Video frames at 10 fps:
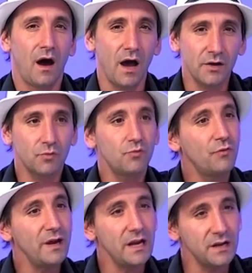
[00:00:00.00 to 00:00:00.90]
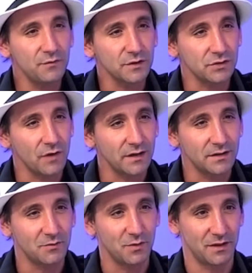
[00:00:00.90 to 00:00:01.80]
I grew really
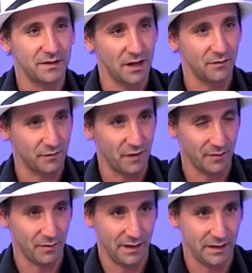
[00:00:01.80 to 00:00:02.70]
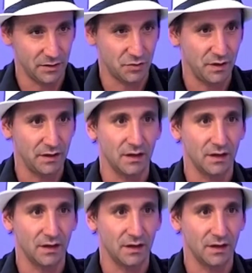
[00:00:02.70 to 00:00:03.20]
frustrated with the self-development industry,